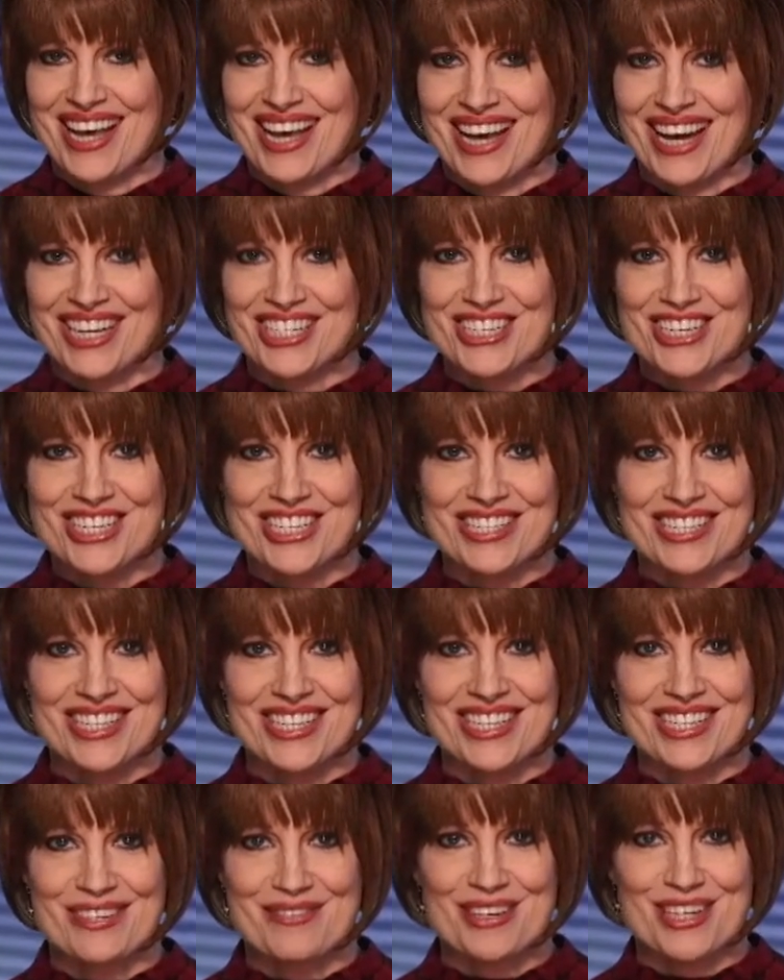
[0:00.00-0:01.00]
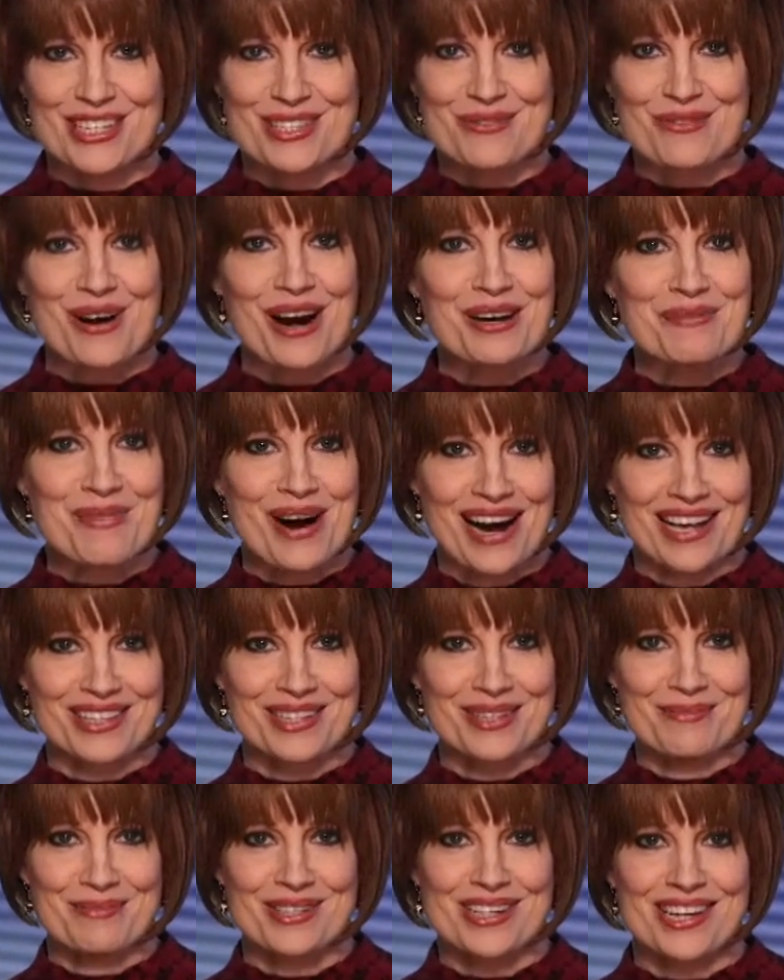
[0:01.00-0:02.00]
H E C T V's Rod
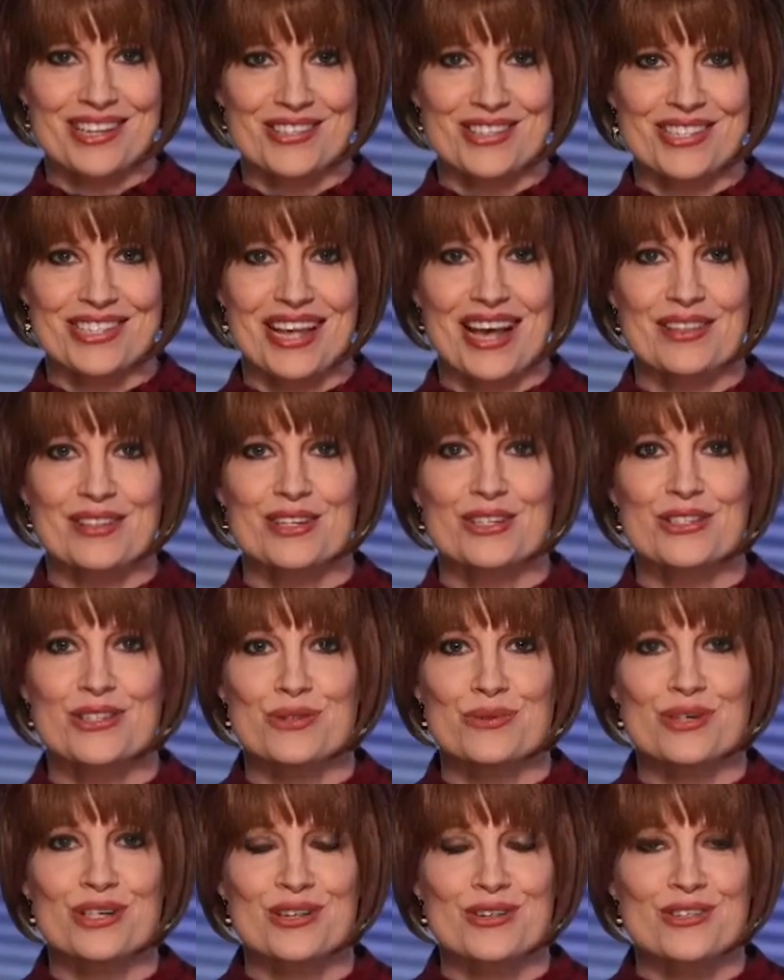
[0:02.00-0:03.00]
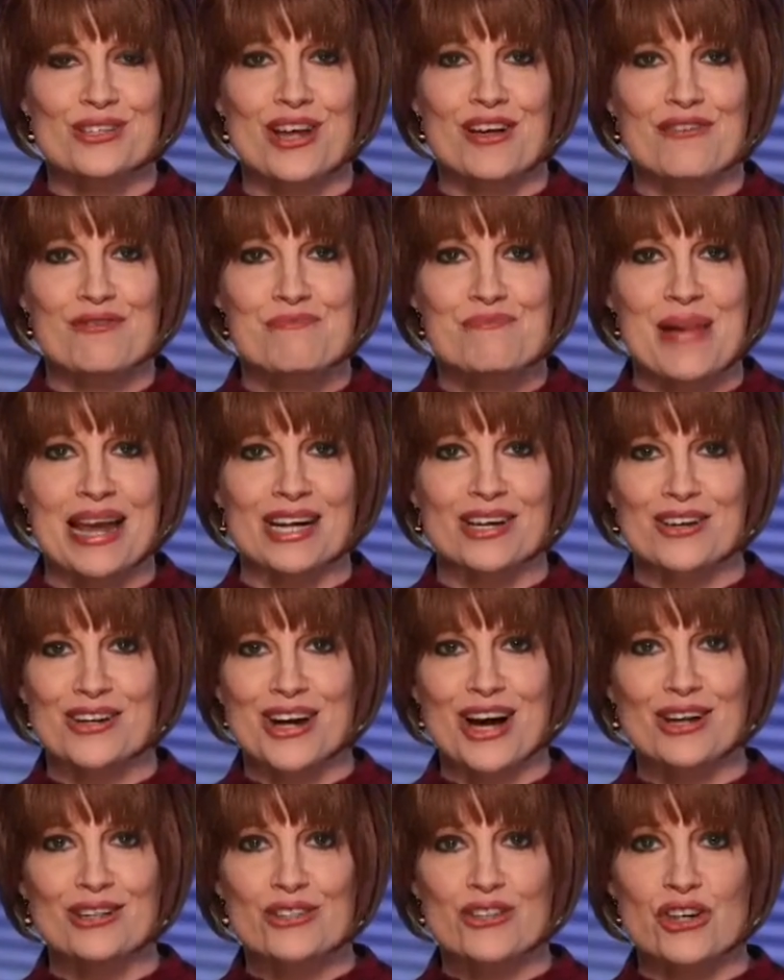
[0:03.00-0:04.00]
Milam tells us how the do-it-yourself maker
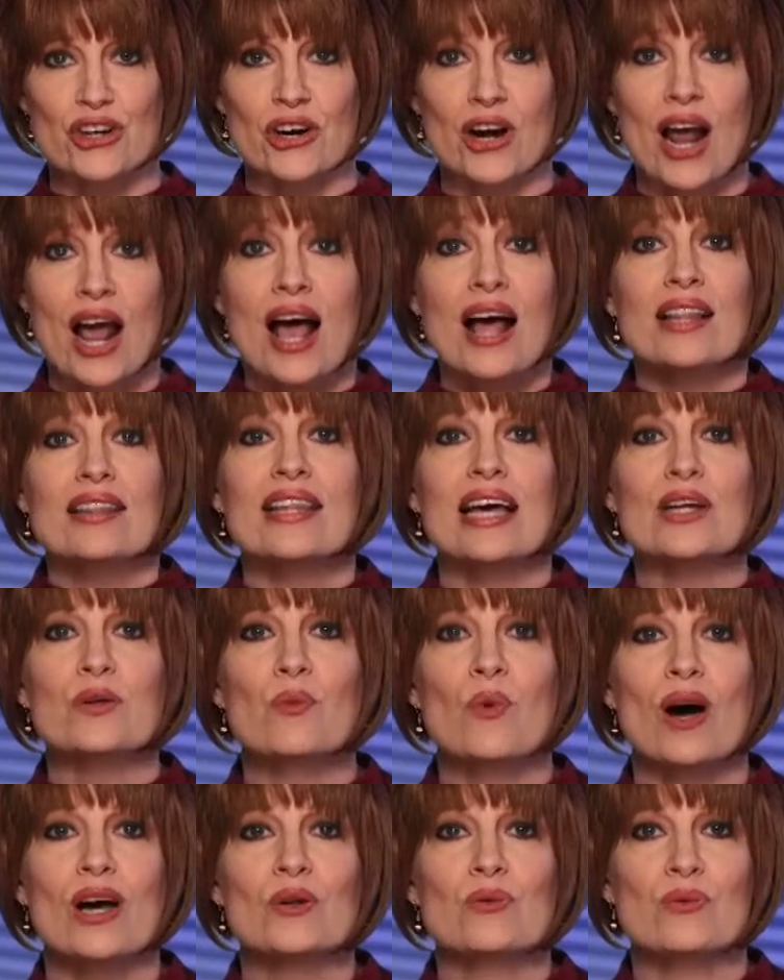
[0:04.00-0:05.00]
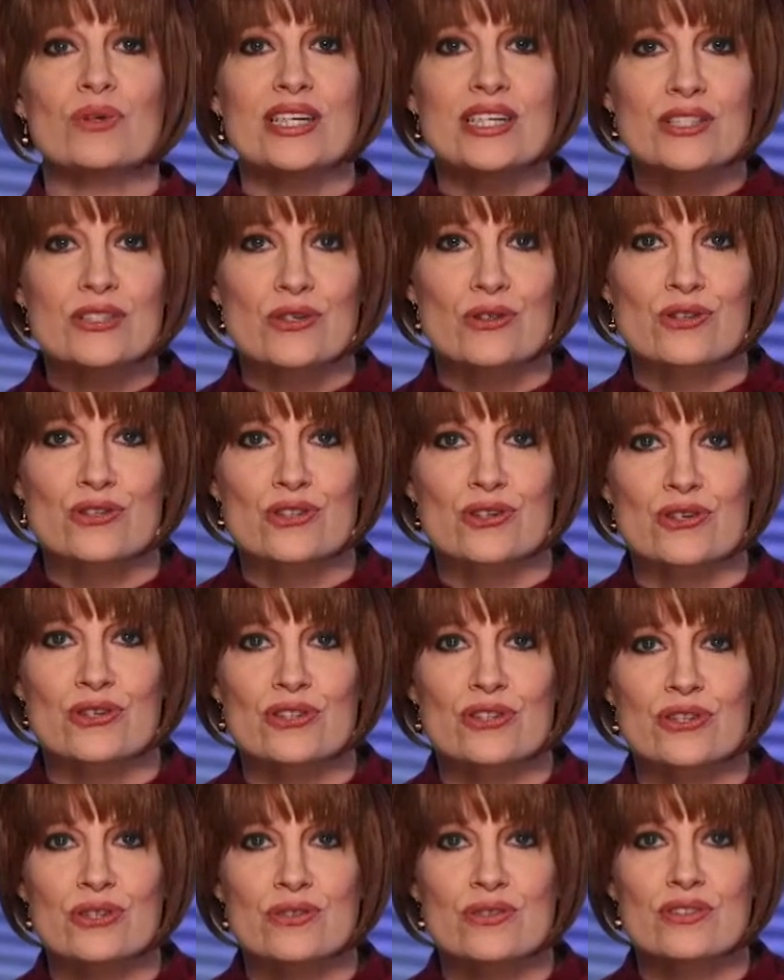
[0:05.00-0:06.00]
culture led one researcher
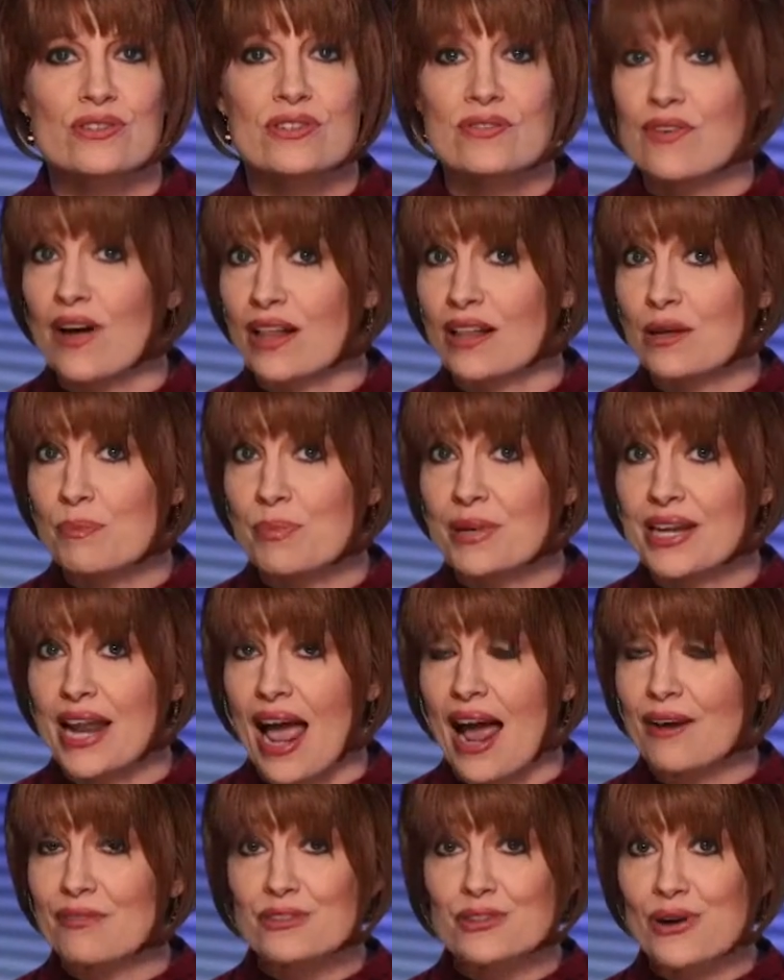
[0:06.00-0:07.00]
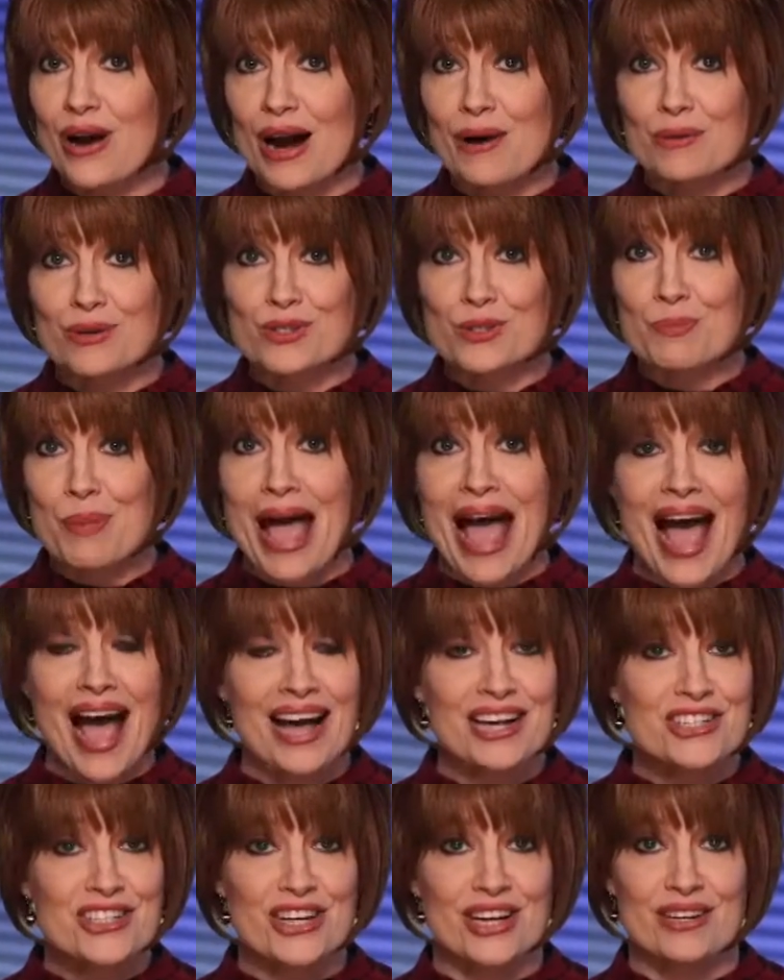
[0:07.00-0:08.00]
to develop an after-hours
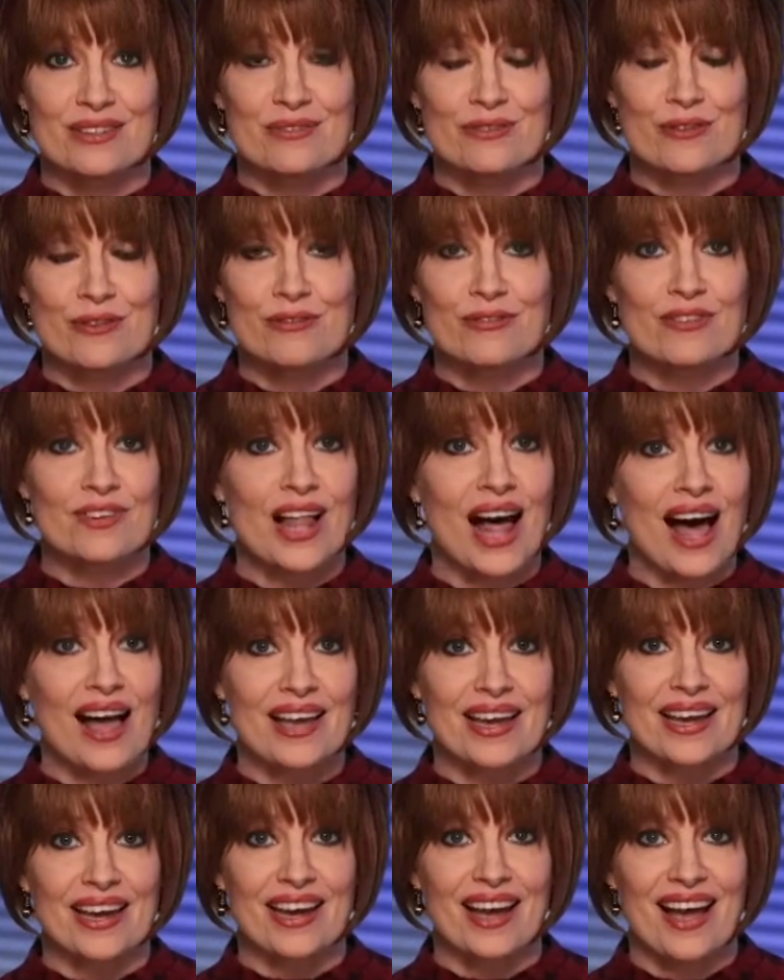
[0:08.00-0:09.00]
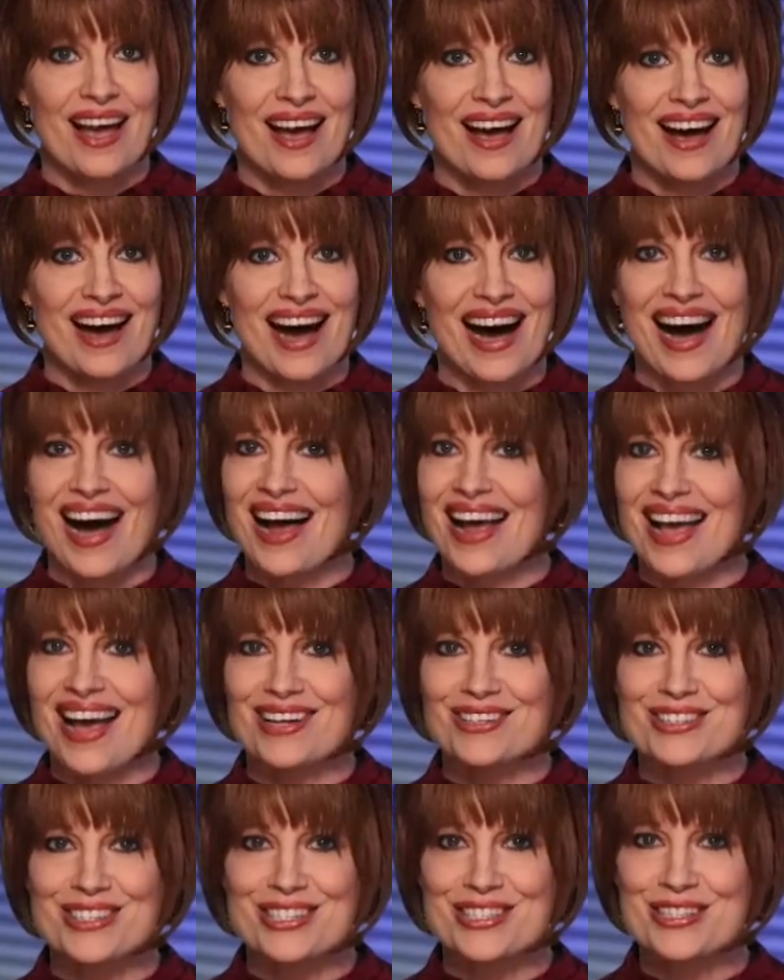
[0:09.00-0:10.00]
passion for flying
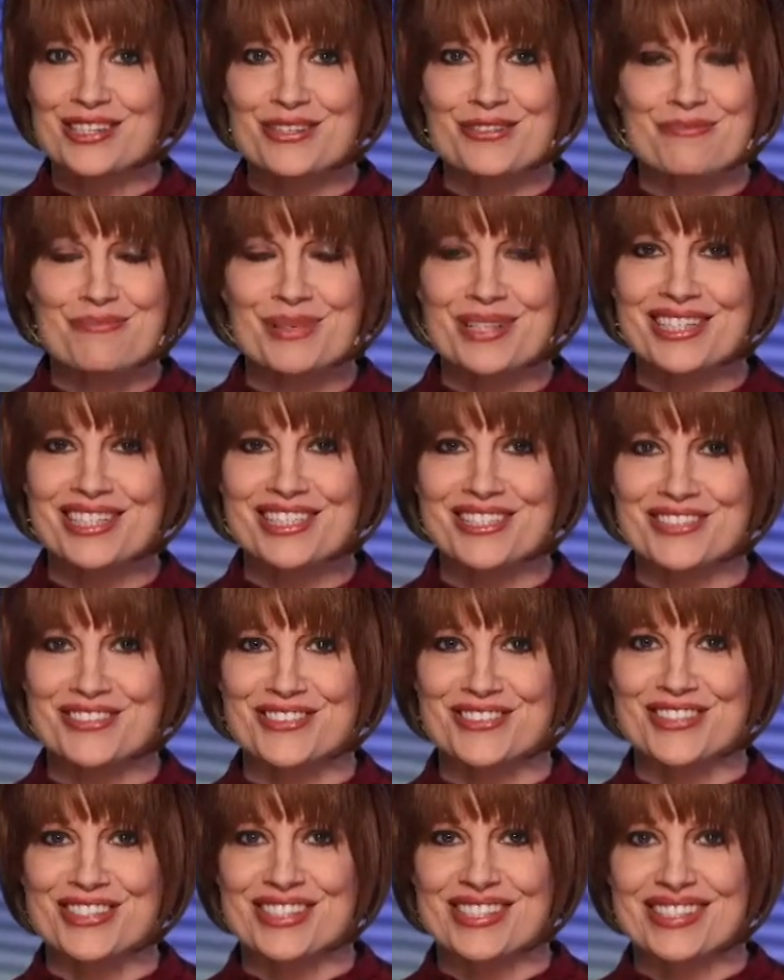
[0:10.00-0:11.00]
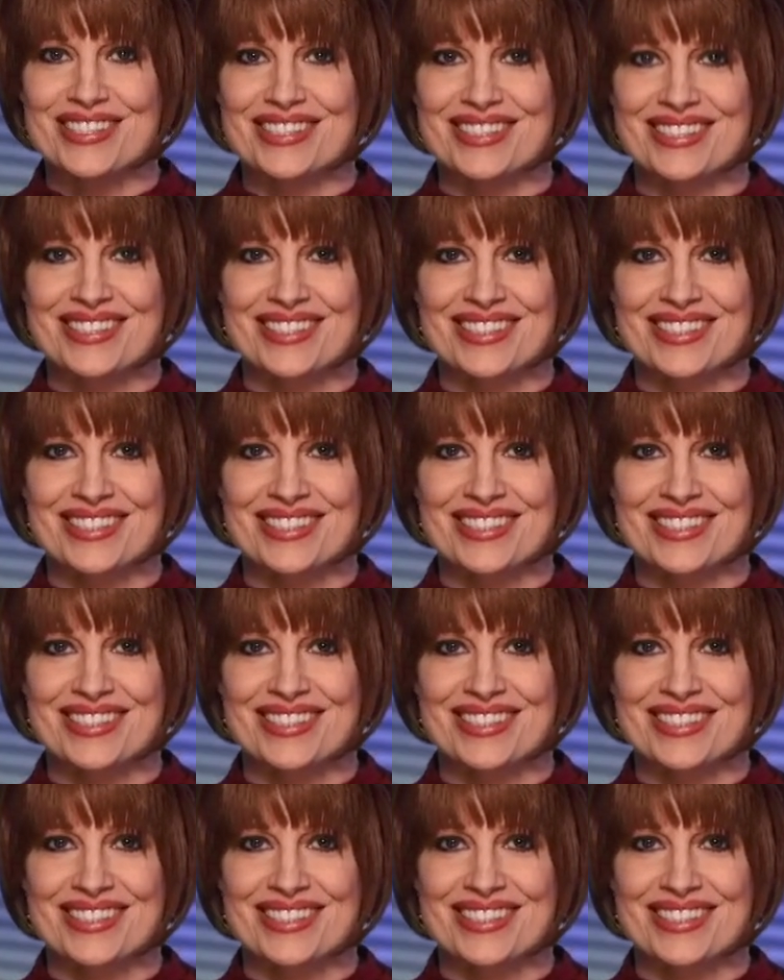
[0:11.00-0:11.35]
high-altitude balloons.